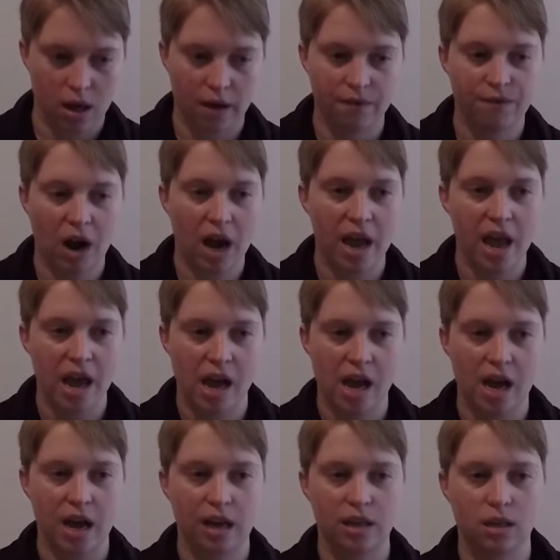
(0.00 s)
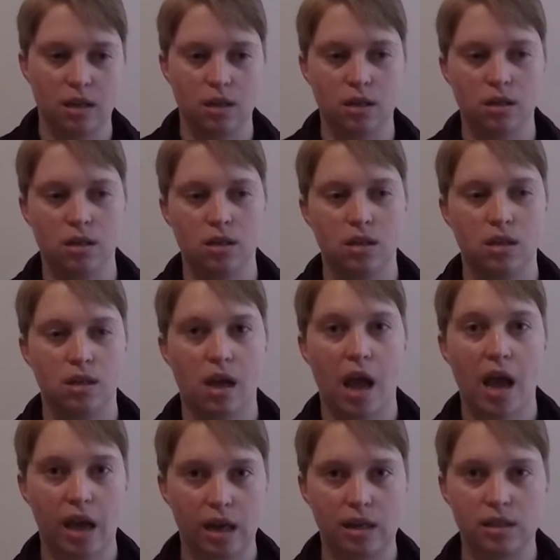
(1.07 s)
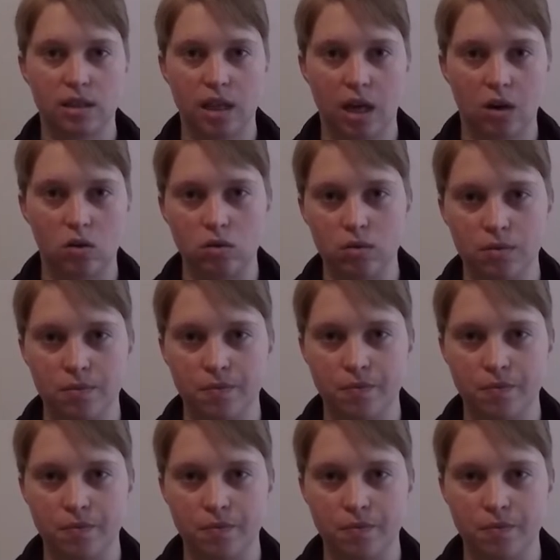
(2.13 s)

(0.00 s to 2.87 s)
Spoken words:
If I had ASL,